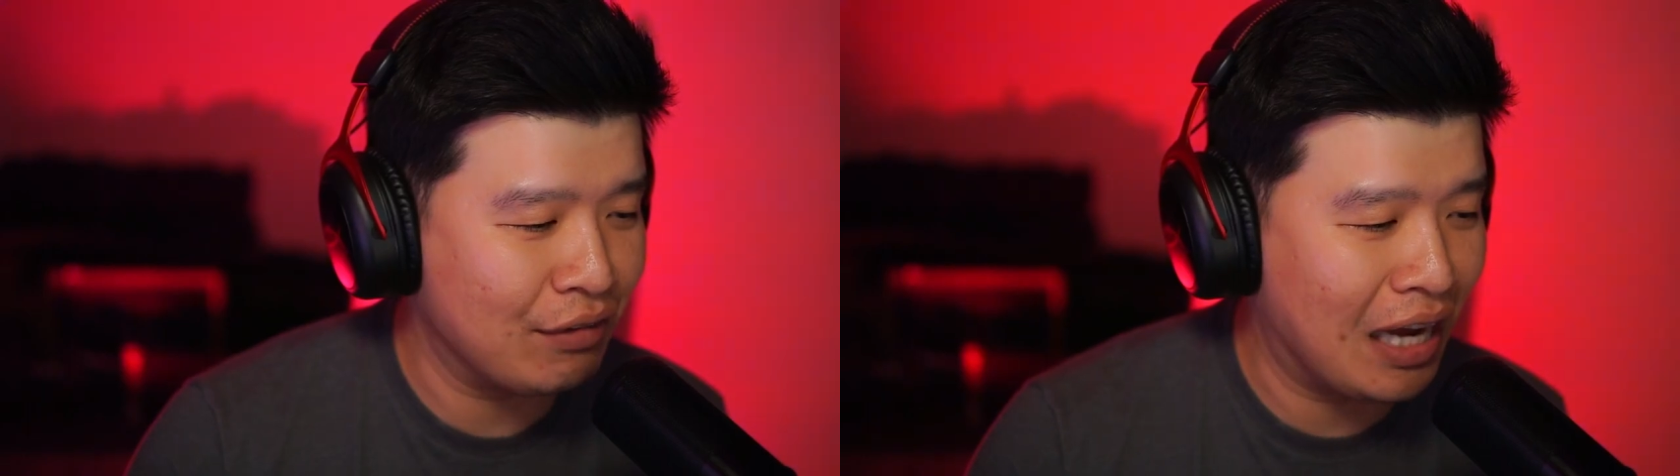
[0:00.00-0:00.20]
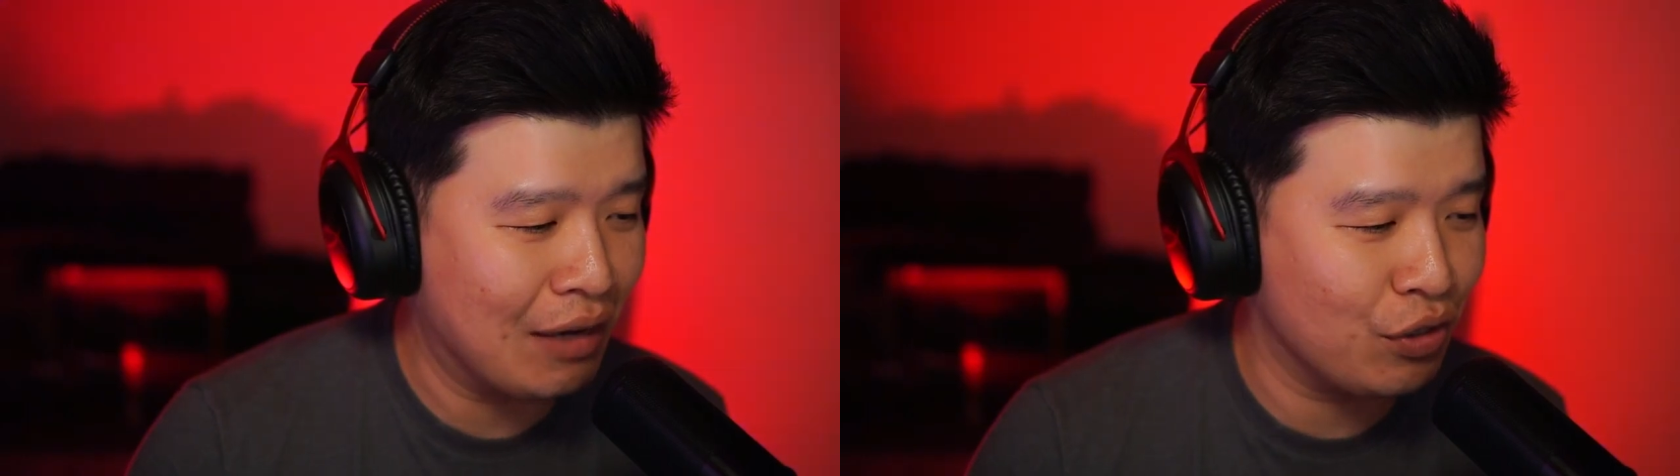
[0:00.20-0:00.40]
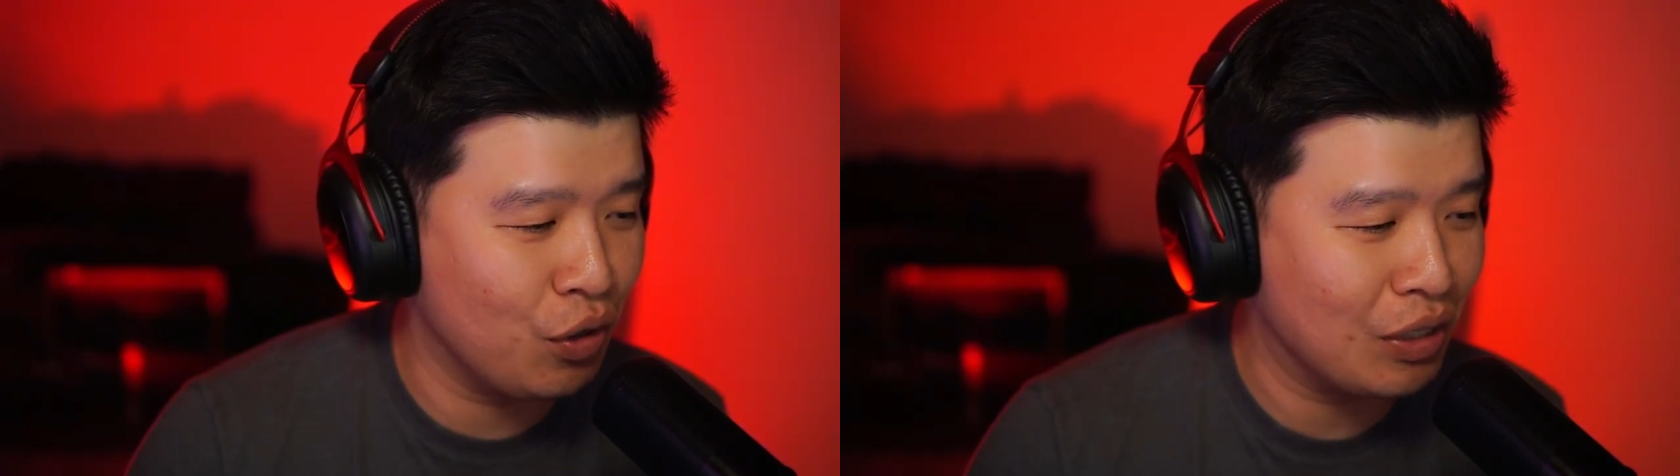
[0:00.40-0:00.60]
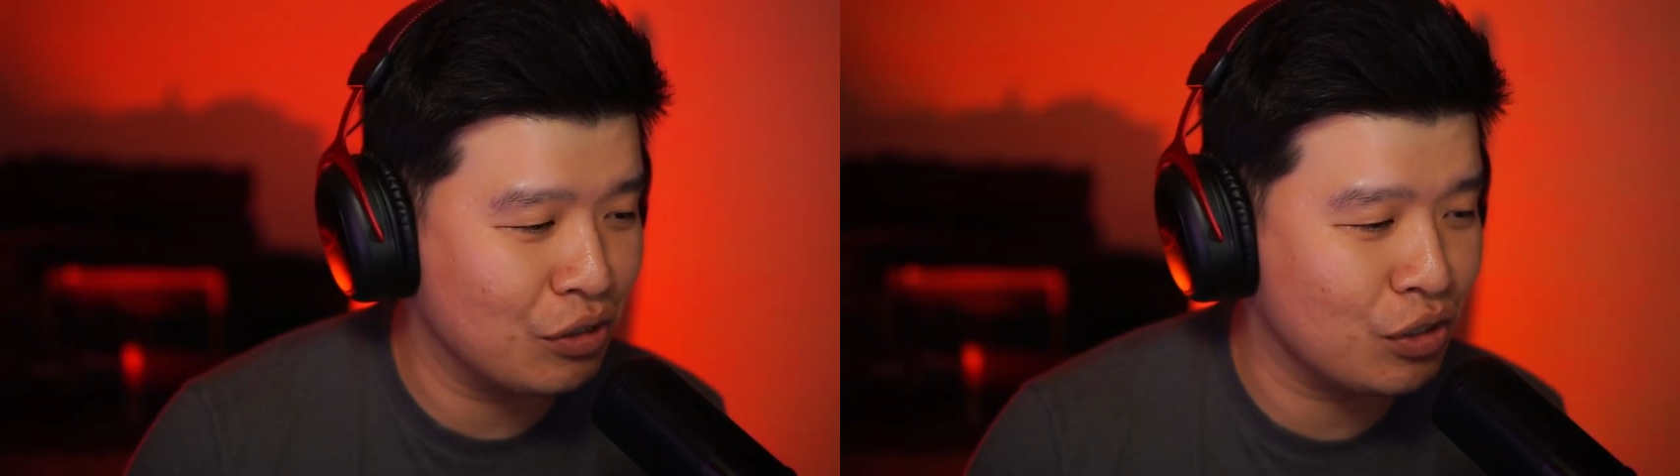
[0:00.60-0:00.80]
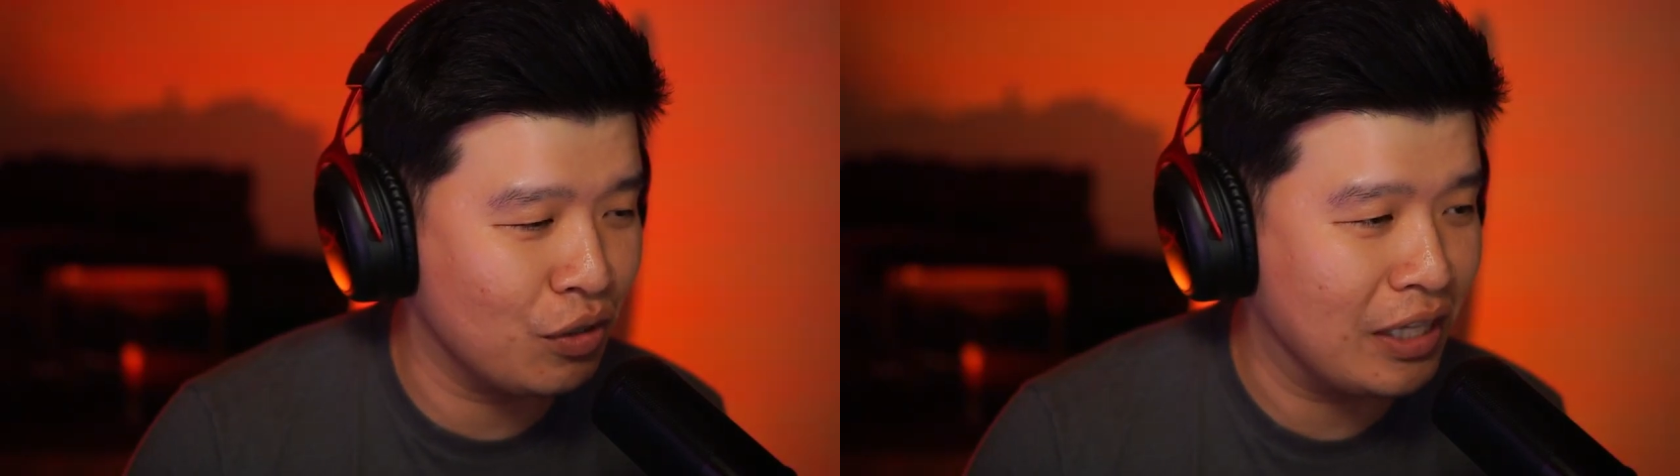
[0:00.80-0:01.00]
I have to go
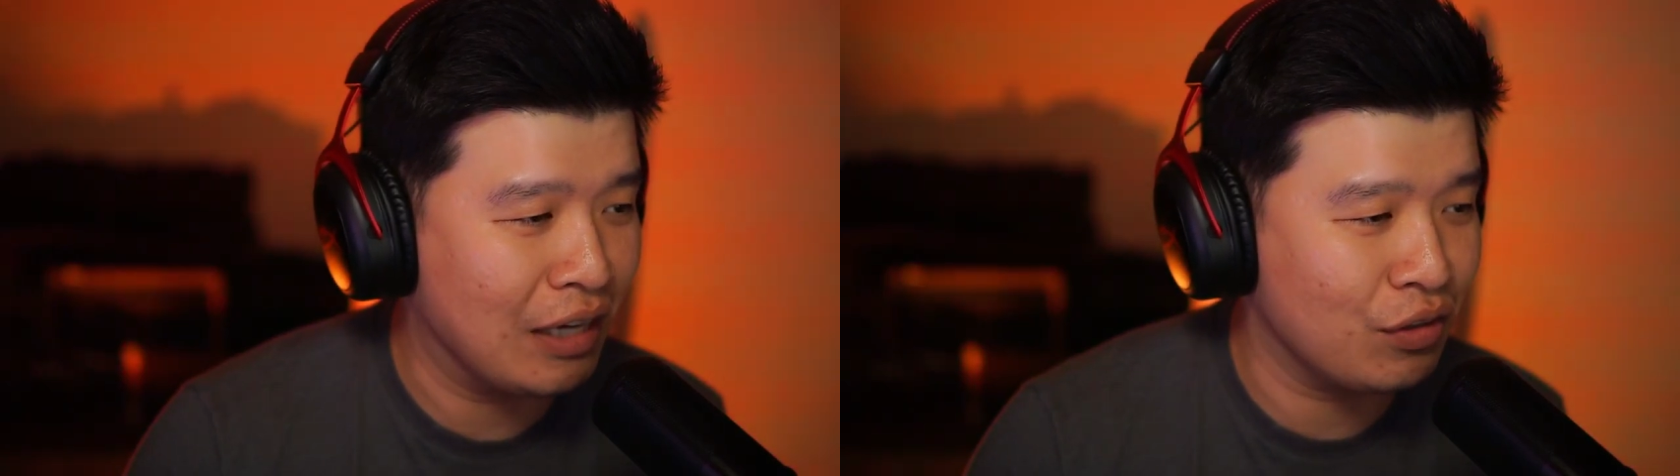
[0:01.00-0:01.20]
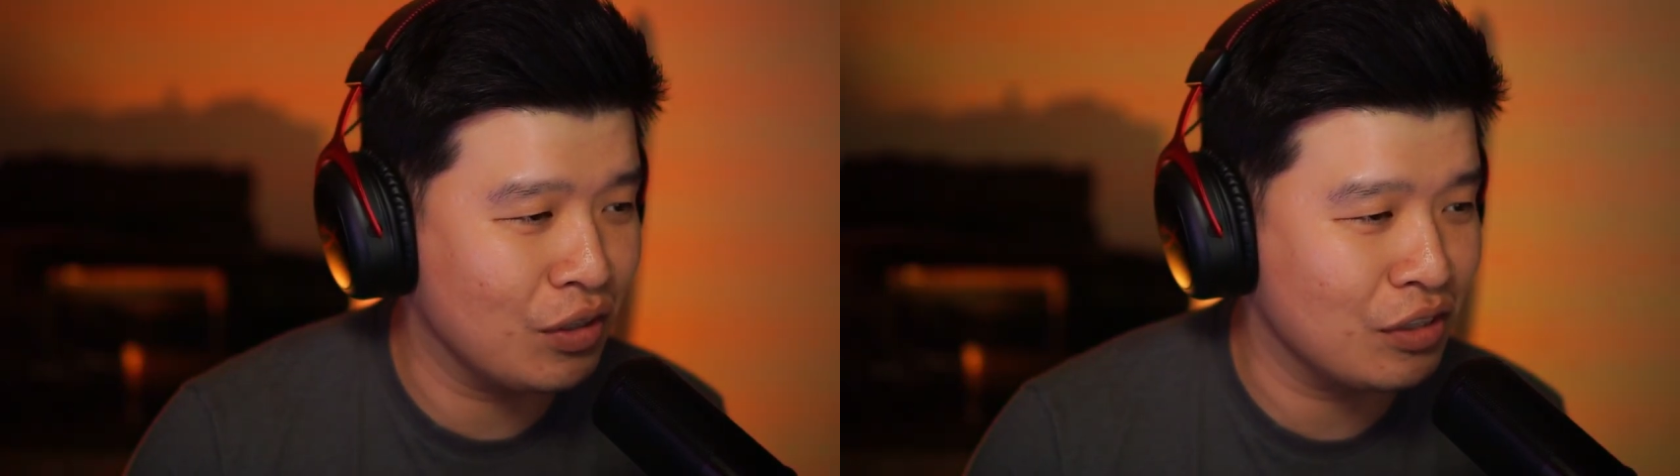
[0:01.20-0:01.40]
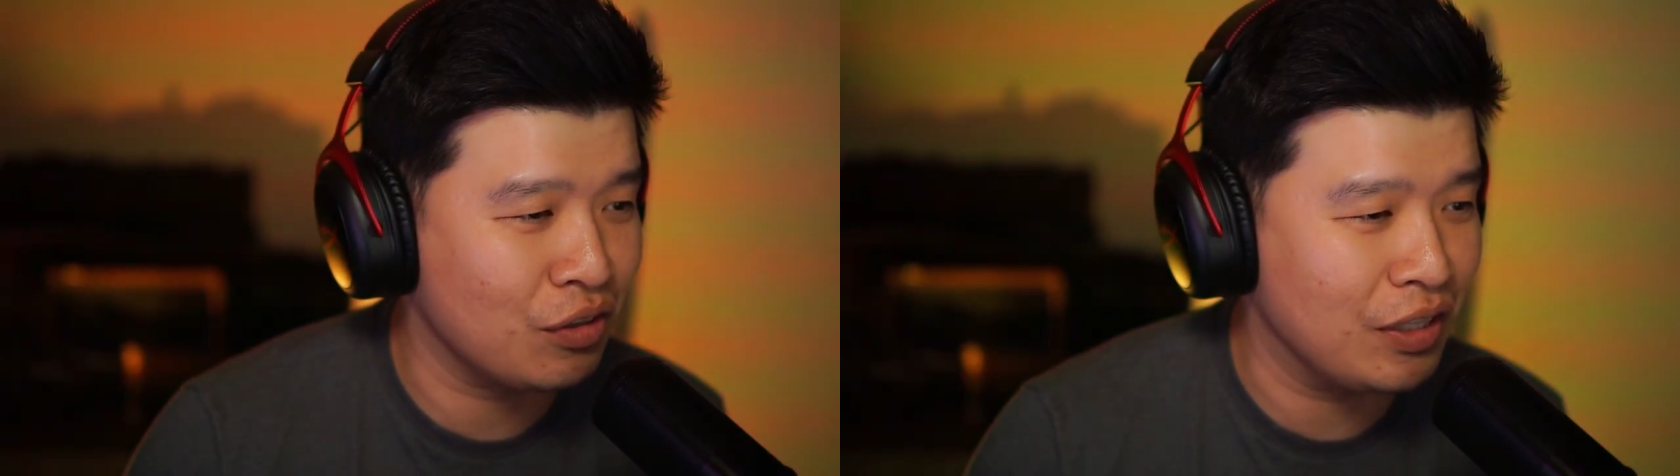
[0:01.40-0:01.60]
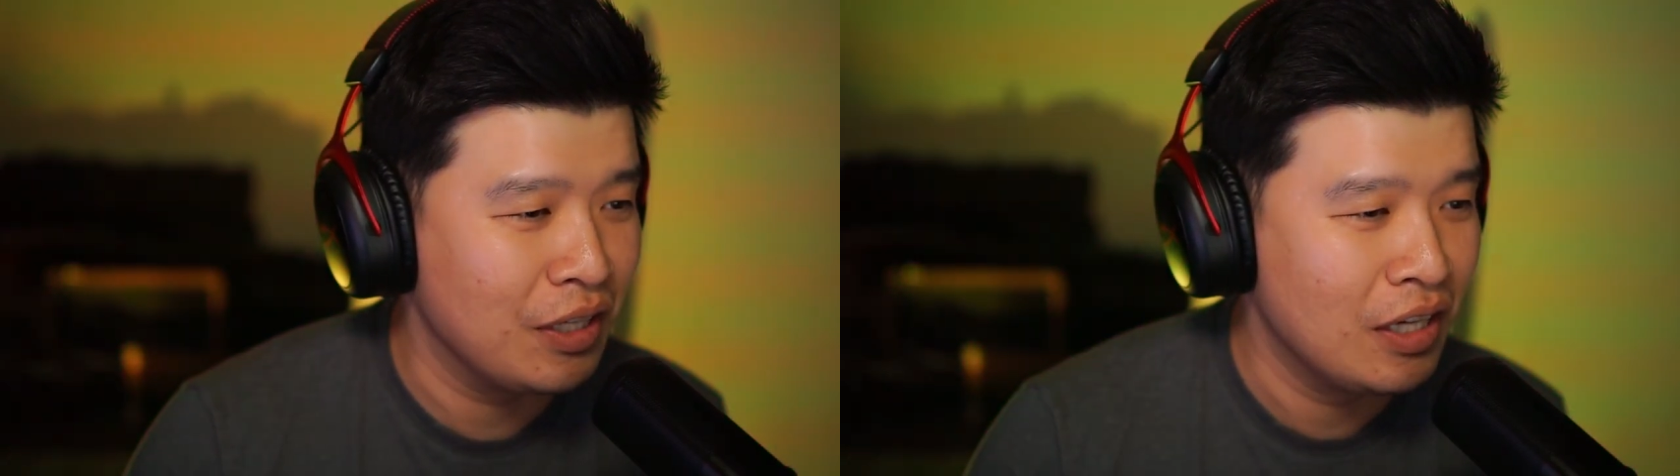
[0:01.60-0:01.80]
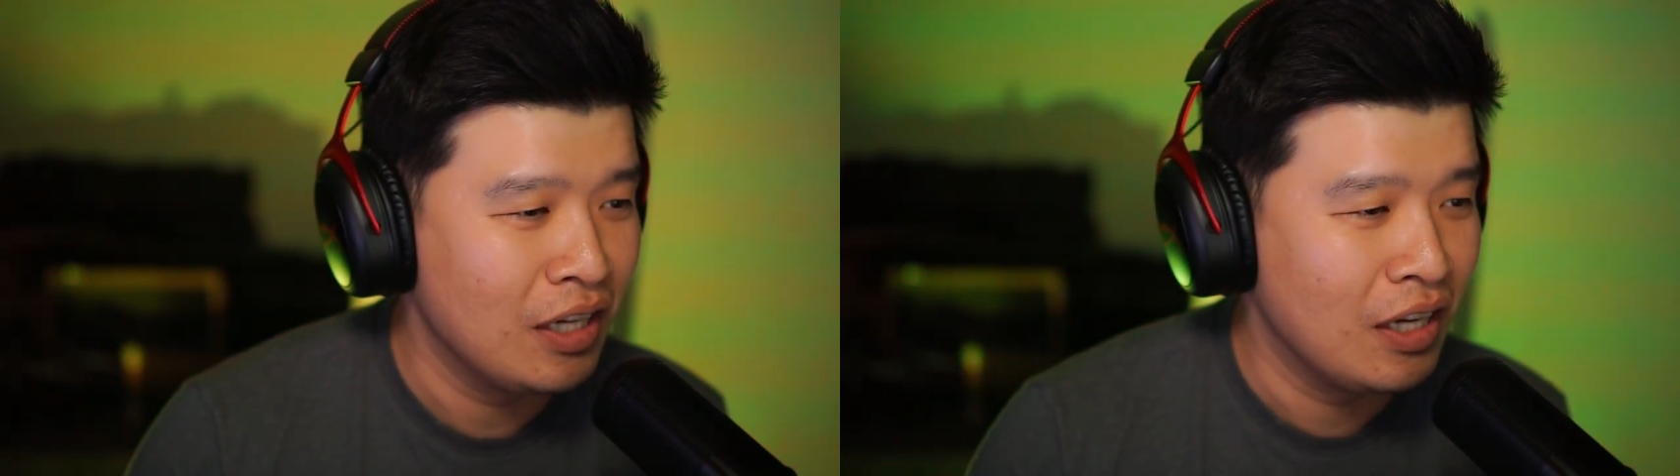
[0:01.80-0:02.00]
down slowly.
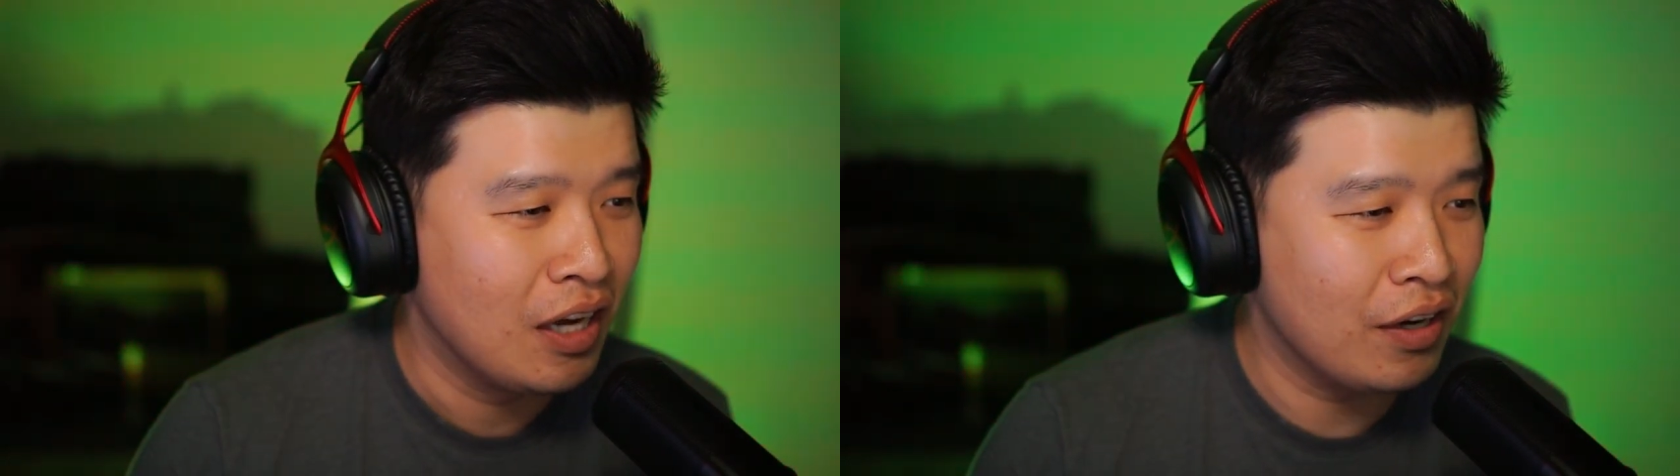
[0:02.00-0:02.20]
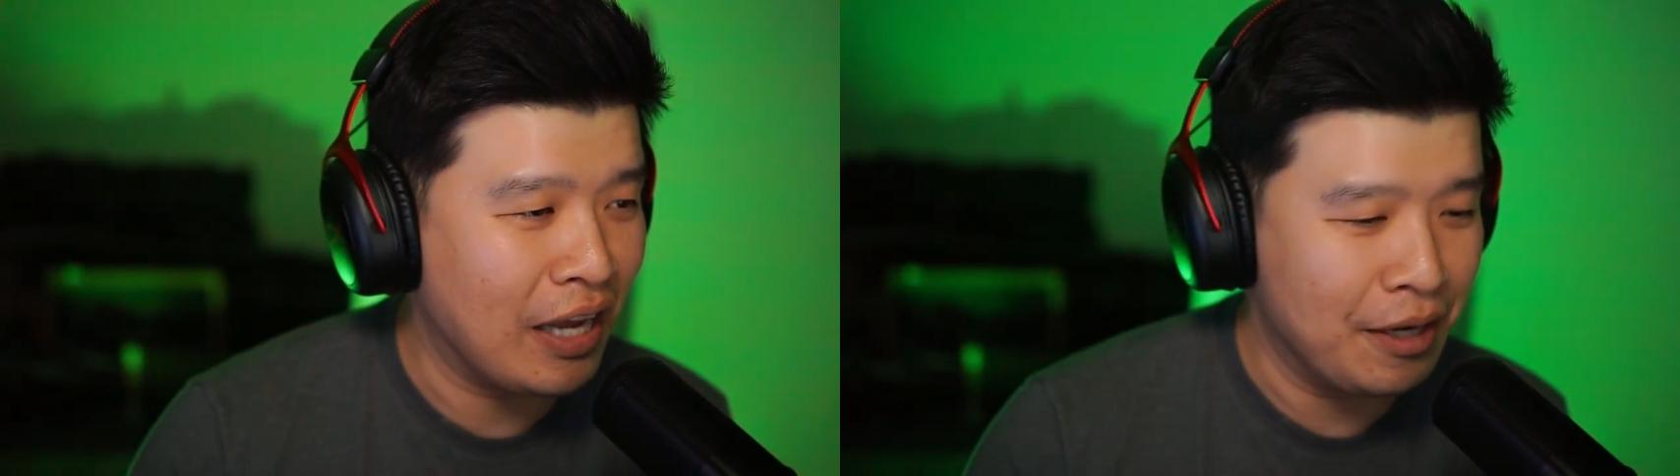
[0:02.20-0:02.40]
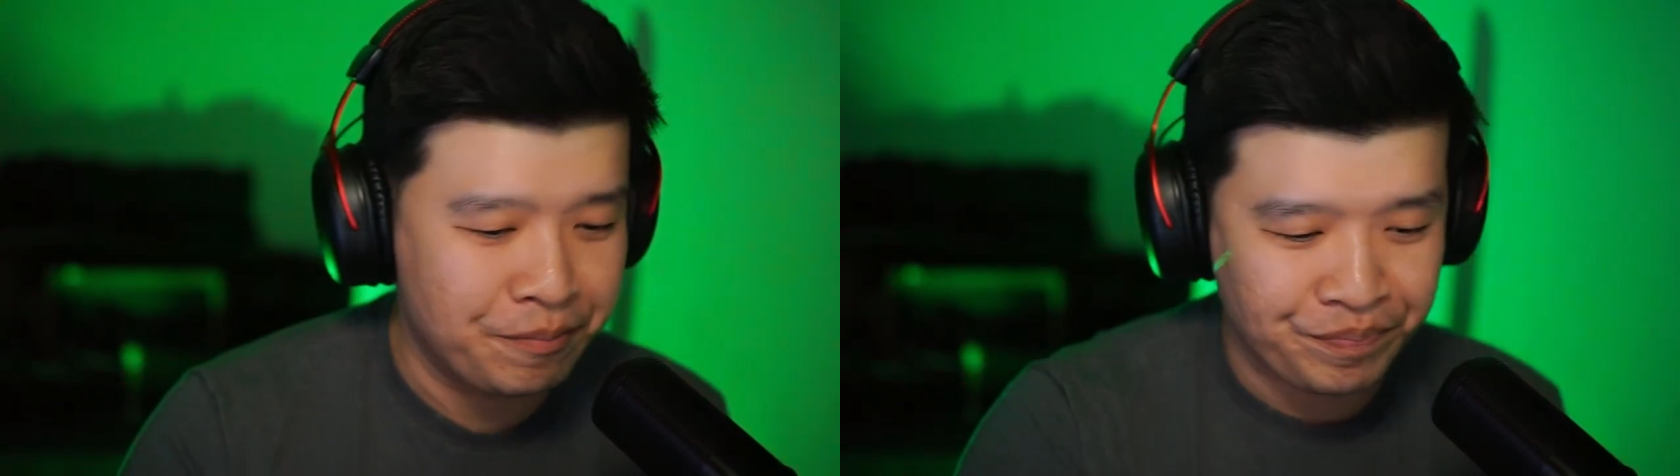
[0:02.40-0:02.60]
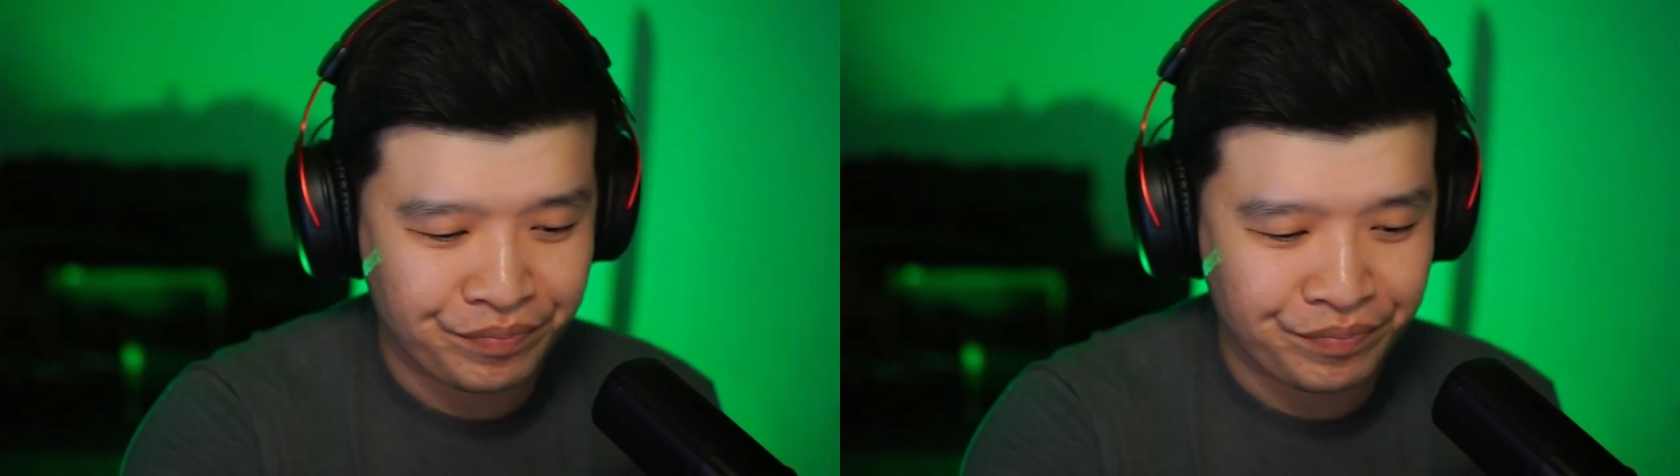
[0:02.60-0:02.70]
Okay.